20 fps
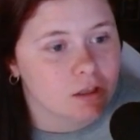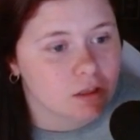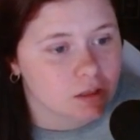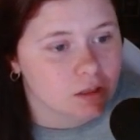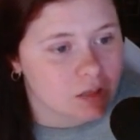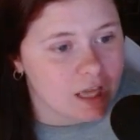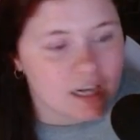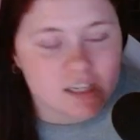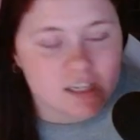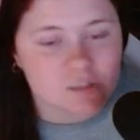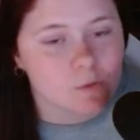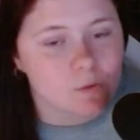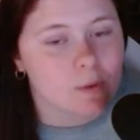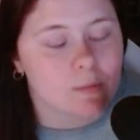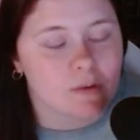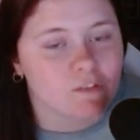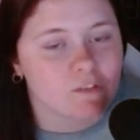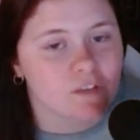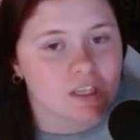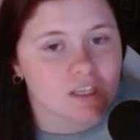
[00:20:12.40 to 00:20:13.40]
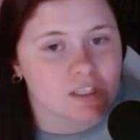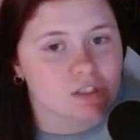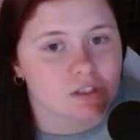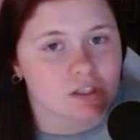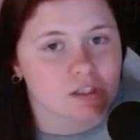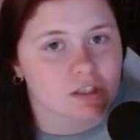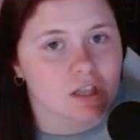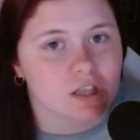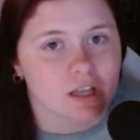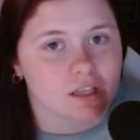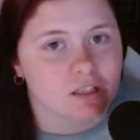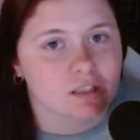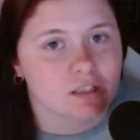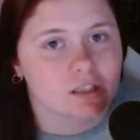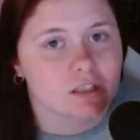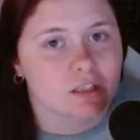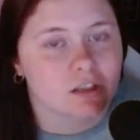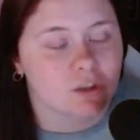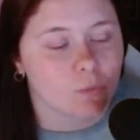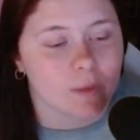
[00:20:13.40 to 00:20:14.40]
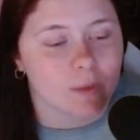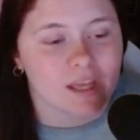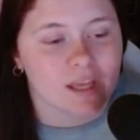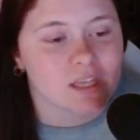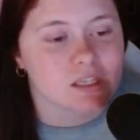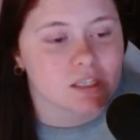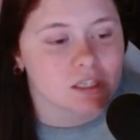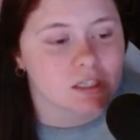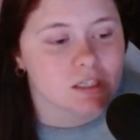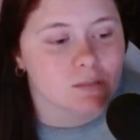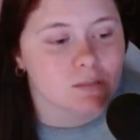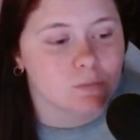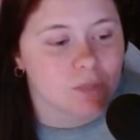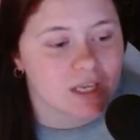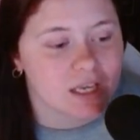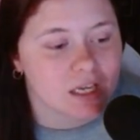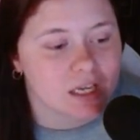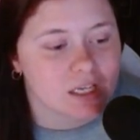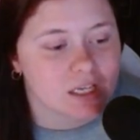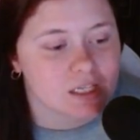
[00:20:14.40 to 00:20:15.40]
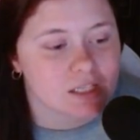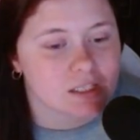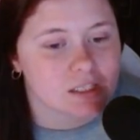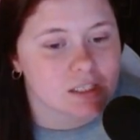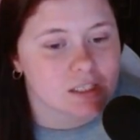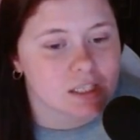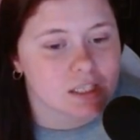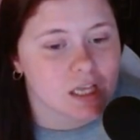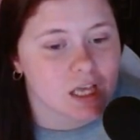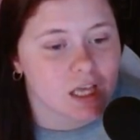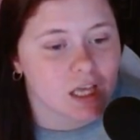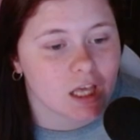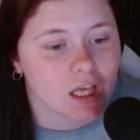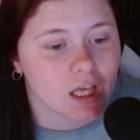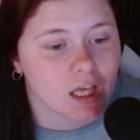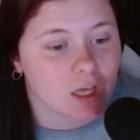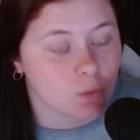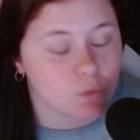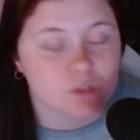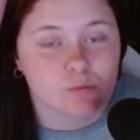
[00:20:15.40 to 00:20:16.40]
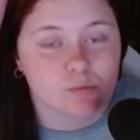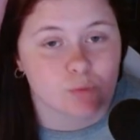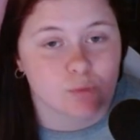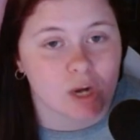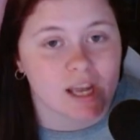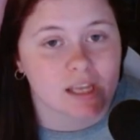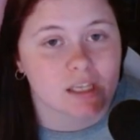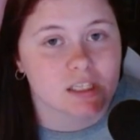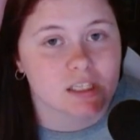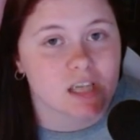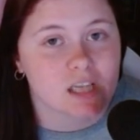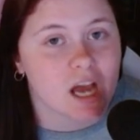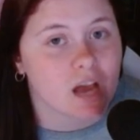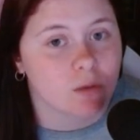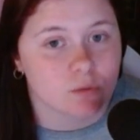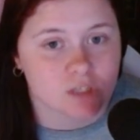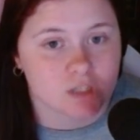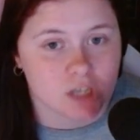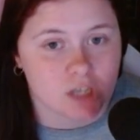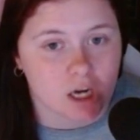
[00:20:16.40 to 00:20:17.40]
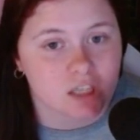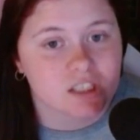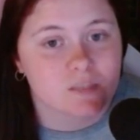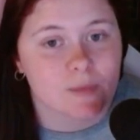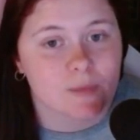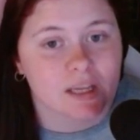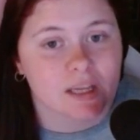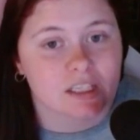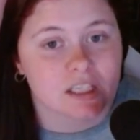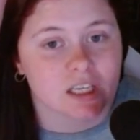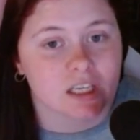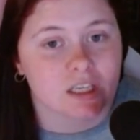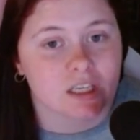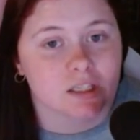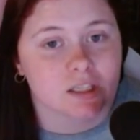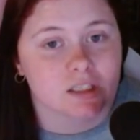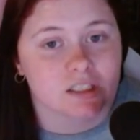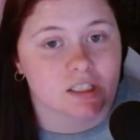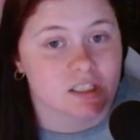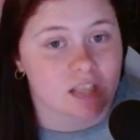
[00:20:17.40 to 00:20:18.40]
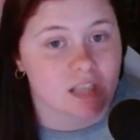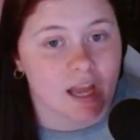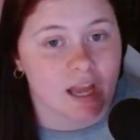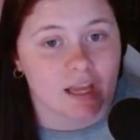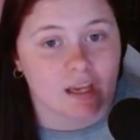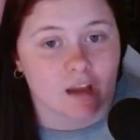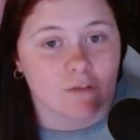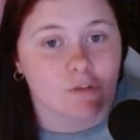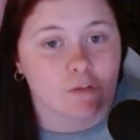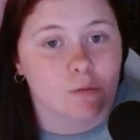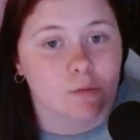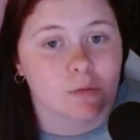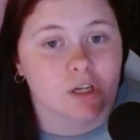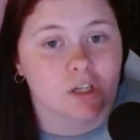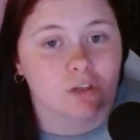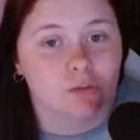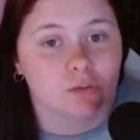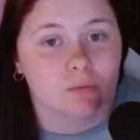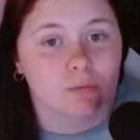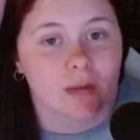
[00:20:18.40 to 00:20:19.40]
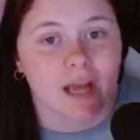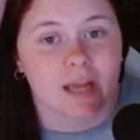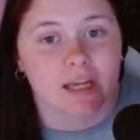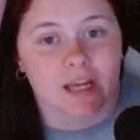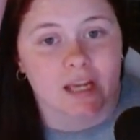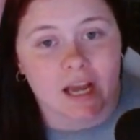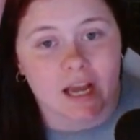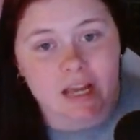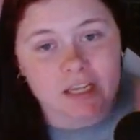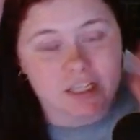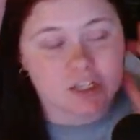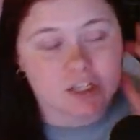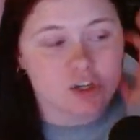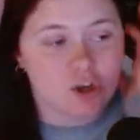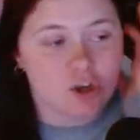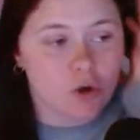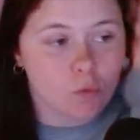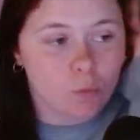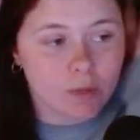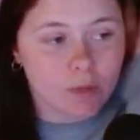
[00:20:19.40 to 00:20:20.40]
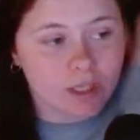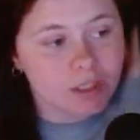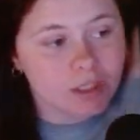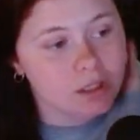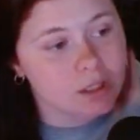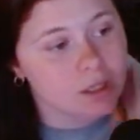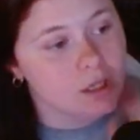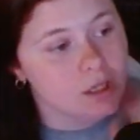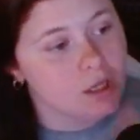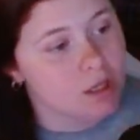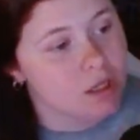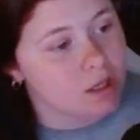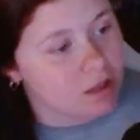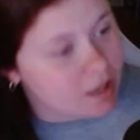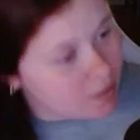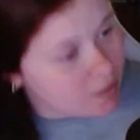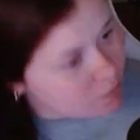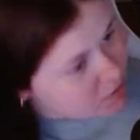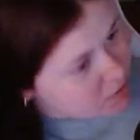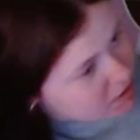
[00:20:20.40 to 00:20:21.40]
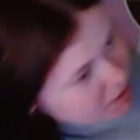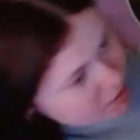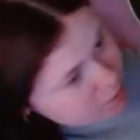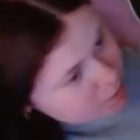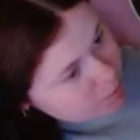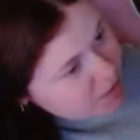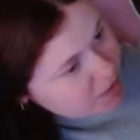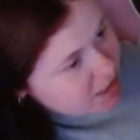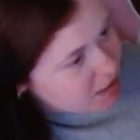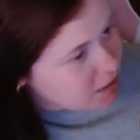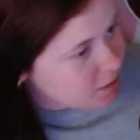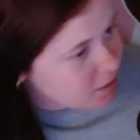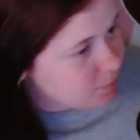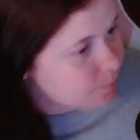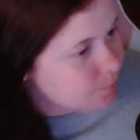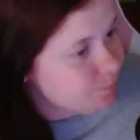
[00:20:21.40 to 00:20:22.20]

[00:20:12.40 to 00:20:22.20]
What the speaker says: That is why my face looked like the way it did, because it was bright. I was not expecting it since I had never been on the ride. I didn't know when that was gonna be.